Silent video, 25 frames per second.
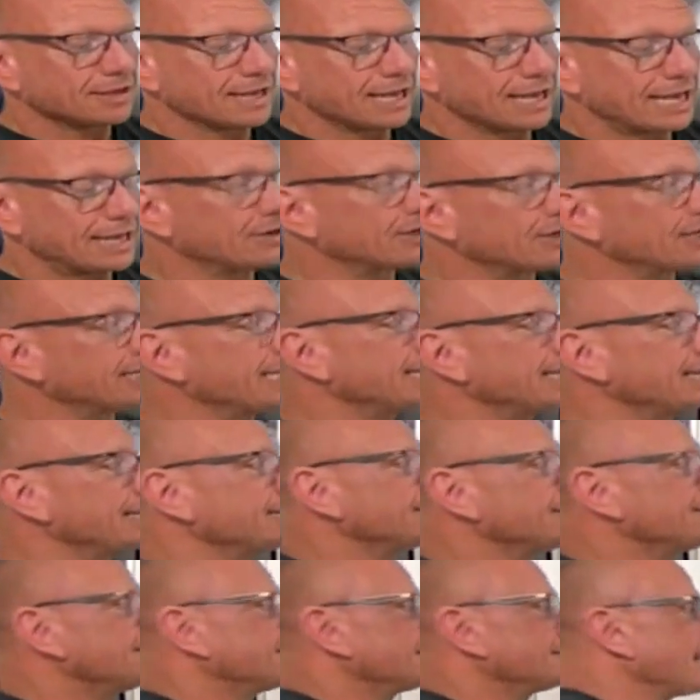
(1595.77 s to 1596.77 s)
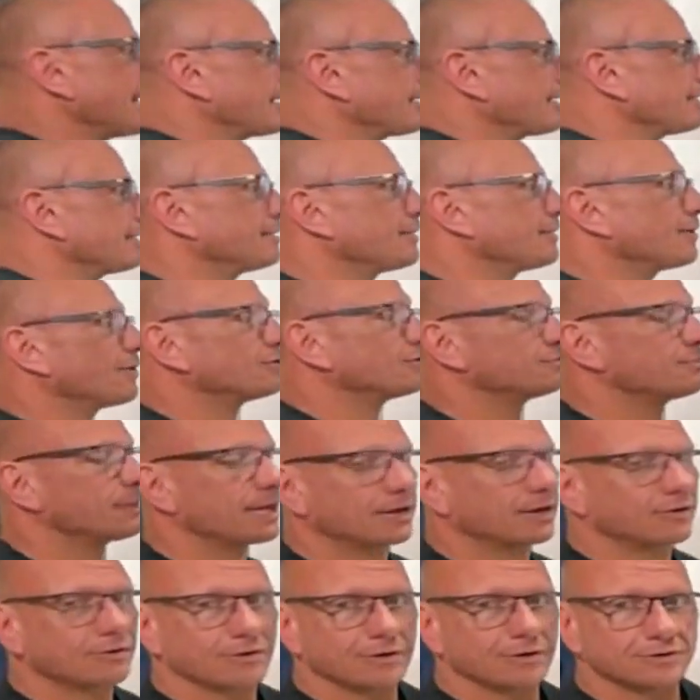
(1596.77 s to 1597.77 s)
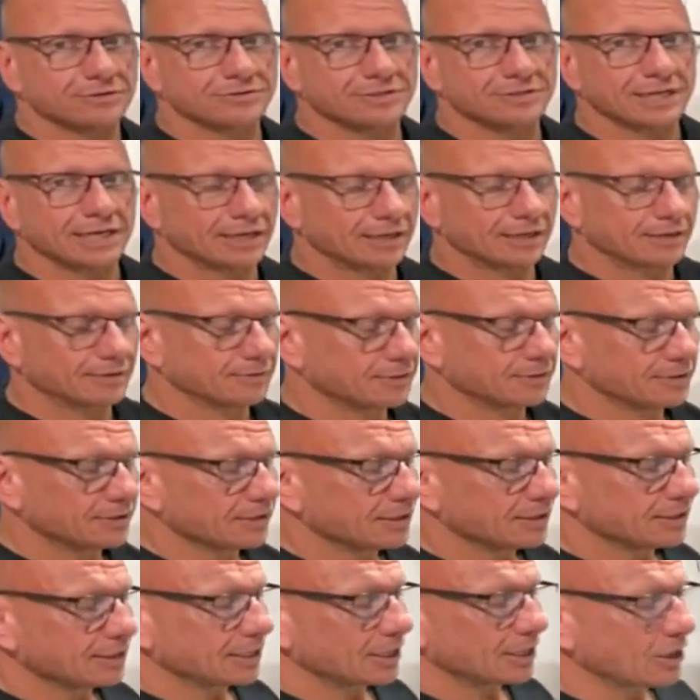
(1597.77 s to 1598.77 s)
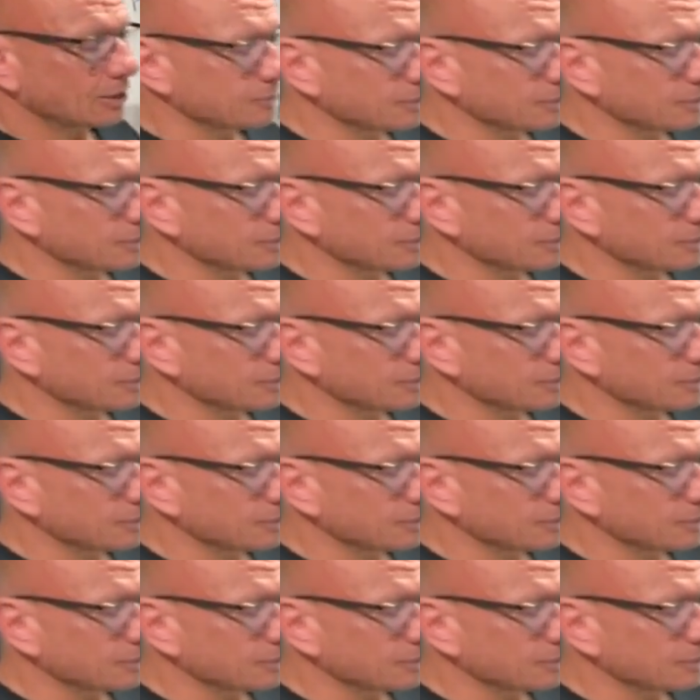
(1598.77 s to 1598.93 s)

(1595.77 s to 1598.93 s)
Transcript: and I get exactly those macros there. Now,